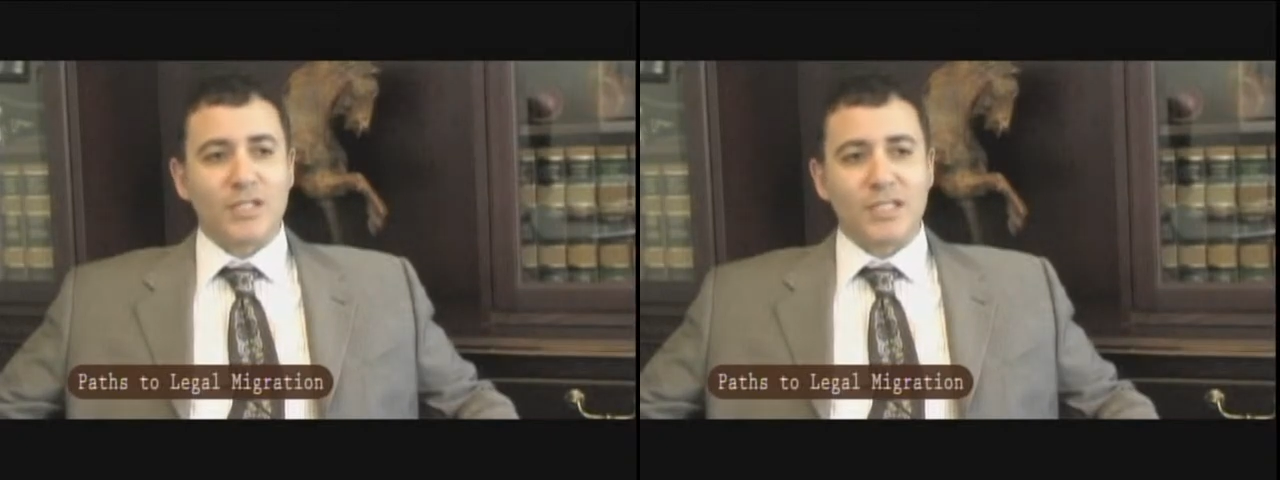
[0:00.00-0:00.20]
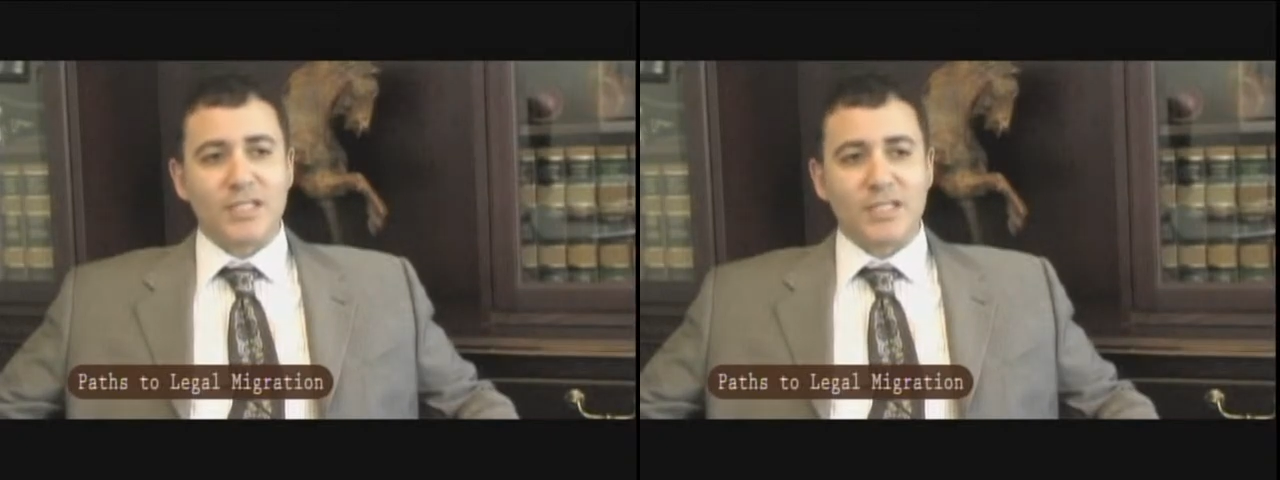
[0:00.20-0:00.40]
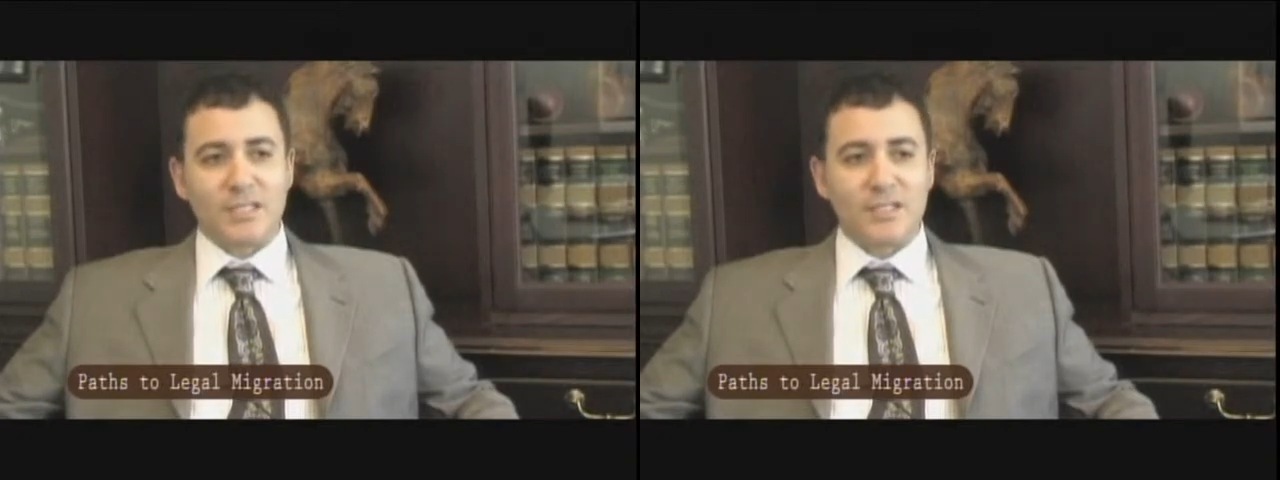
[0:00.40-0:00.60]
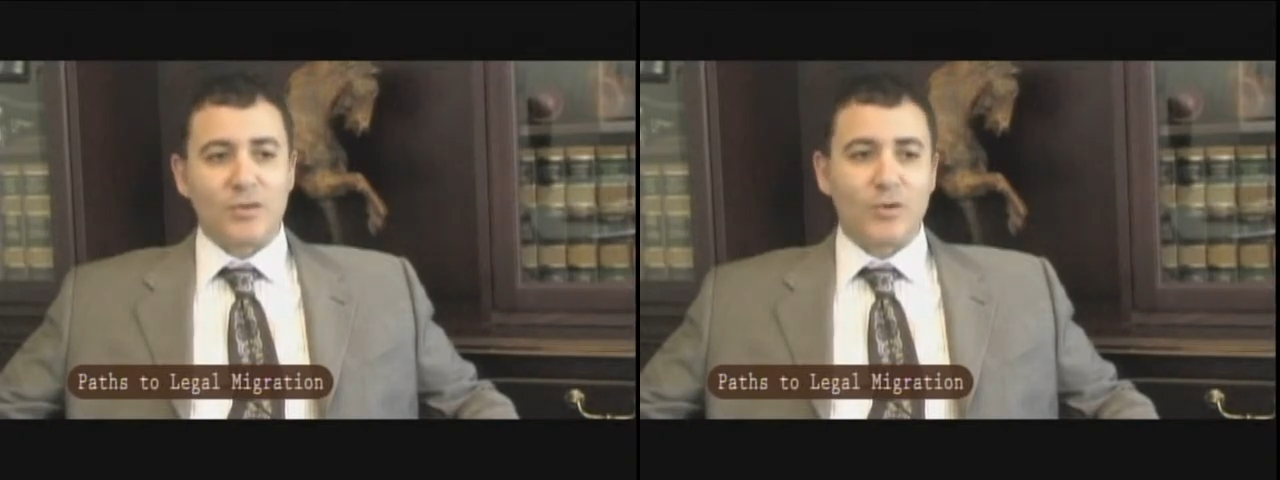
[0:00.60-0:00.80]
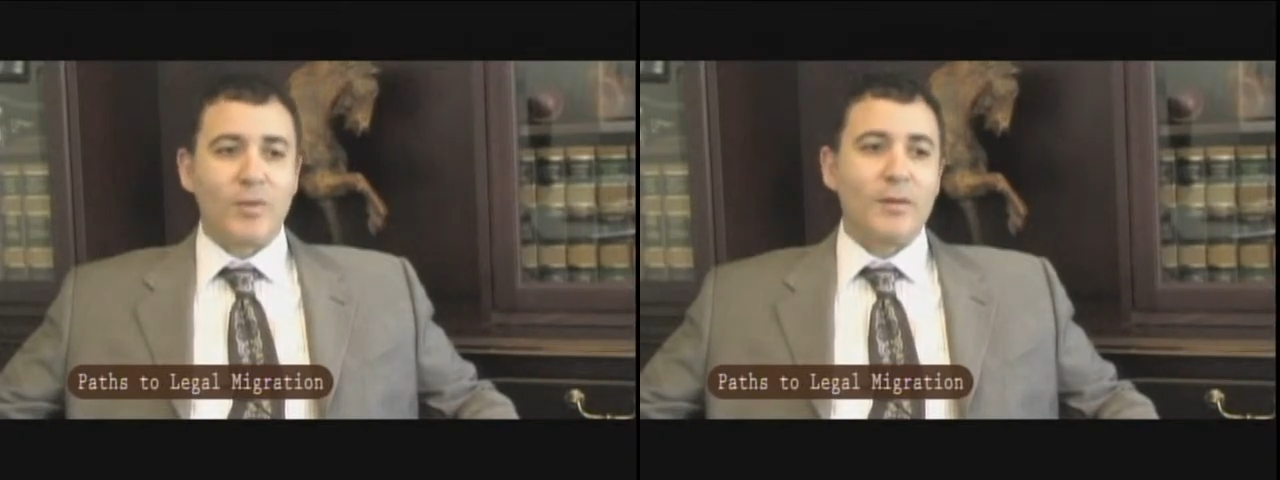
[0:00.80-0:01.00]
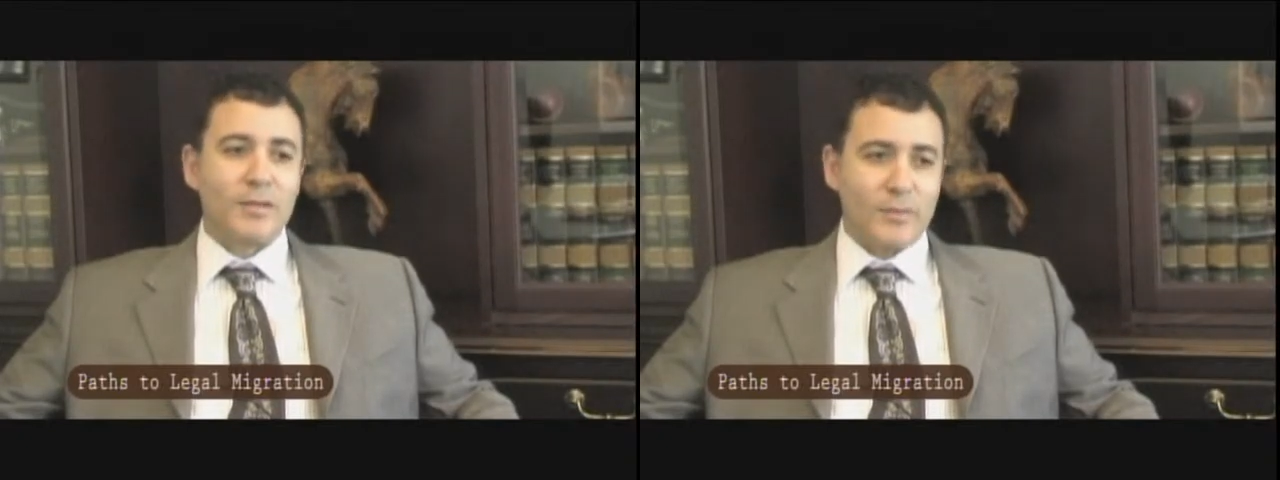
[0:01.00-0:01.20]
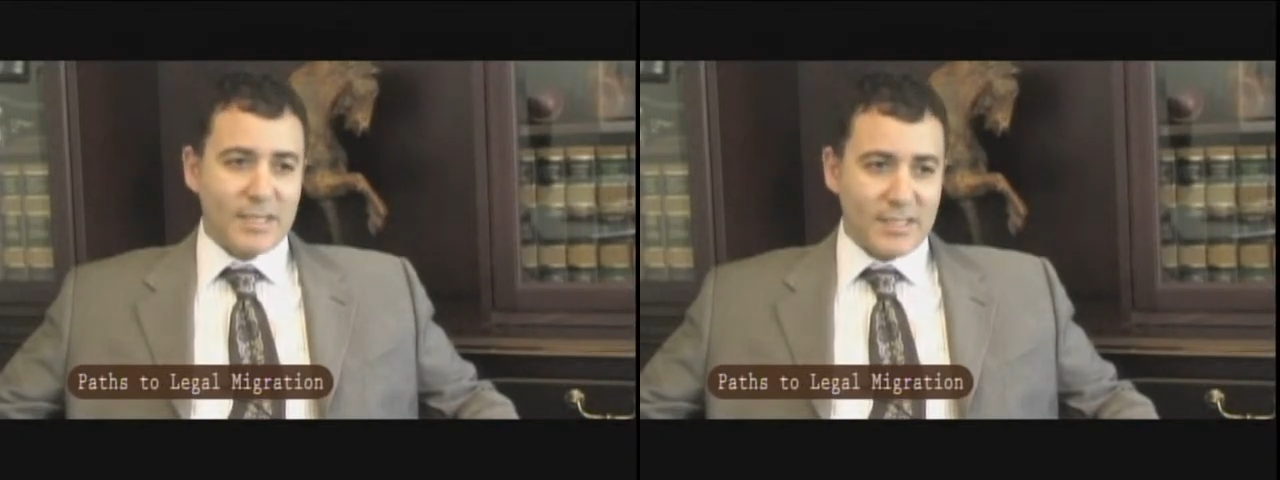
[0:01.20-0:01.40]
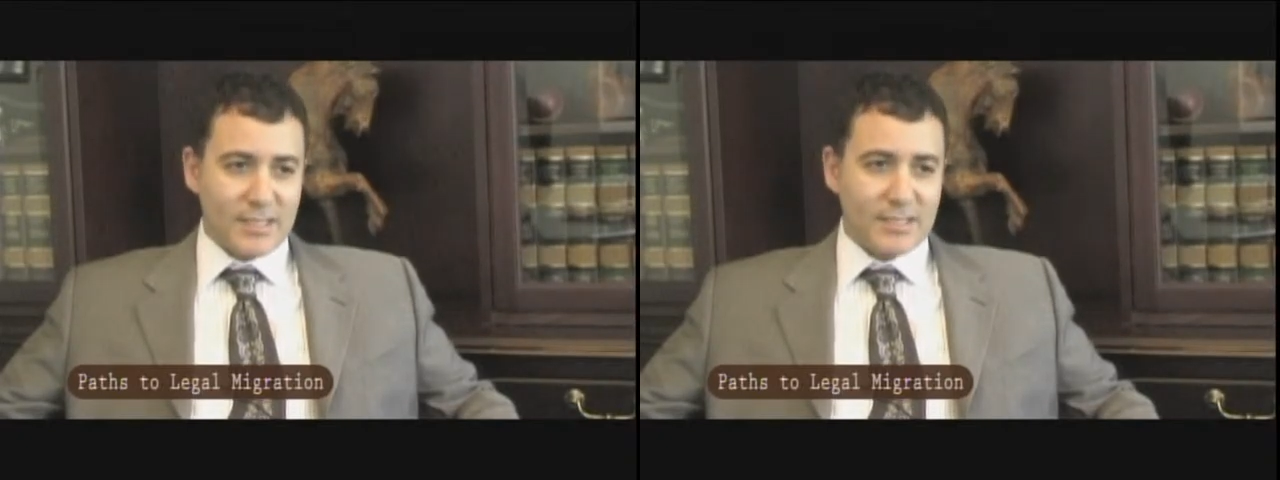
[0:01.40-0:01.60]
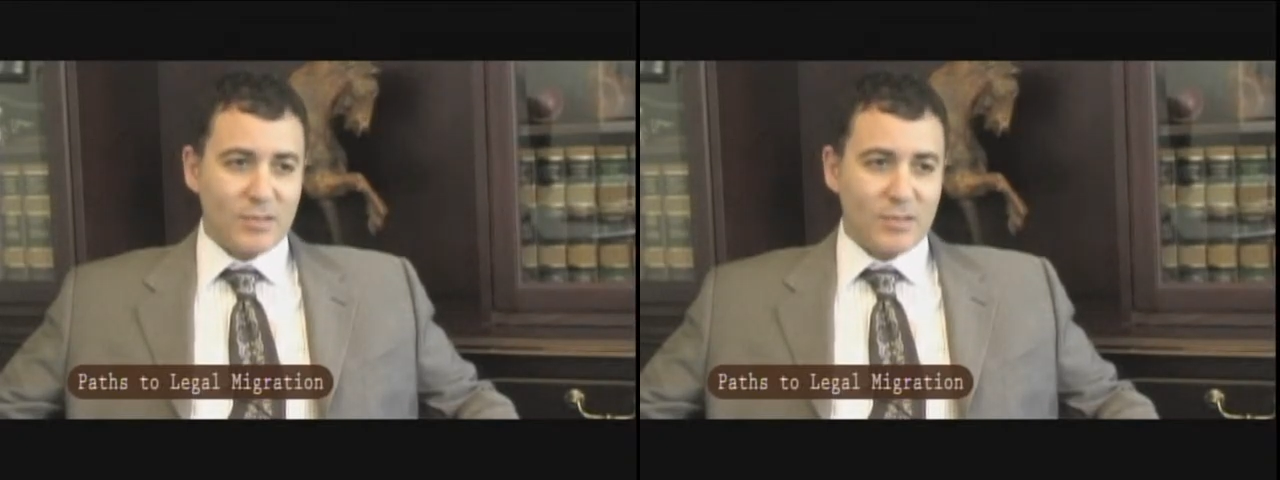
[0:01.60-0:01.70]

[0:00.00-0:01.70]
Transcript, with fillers: citizens or permanent residents.